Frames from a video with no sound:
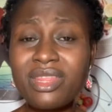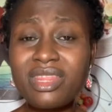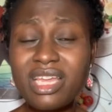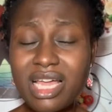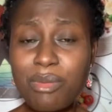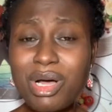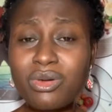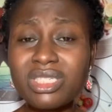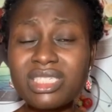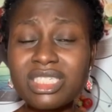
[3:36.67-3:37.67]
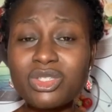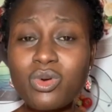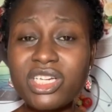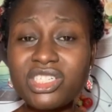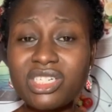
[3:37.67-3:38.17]
Think about the
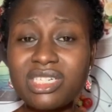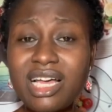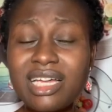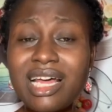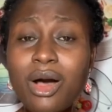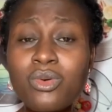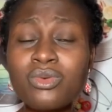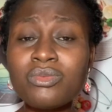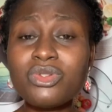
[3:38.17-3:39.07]
situation and how